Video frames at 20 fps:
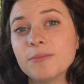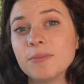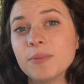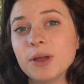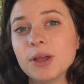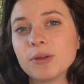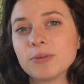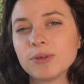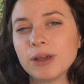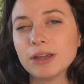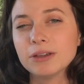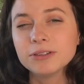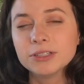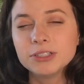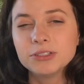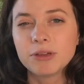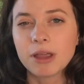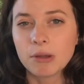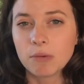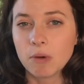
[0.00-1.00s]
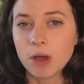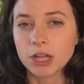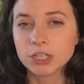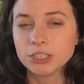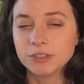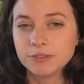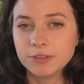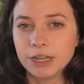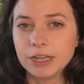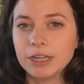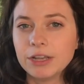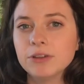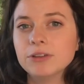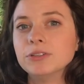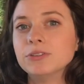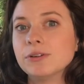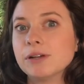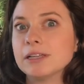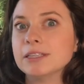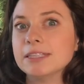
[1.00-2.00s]
Rarely do I watch a video and
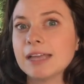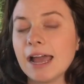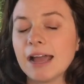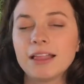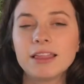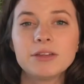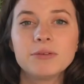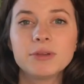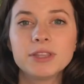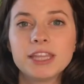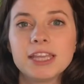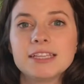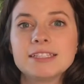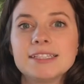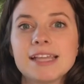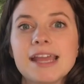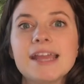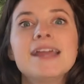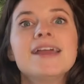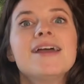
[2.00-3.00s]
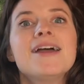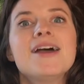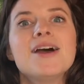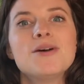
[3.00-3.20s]
do exactly what they say,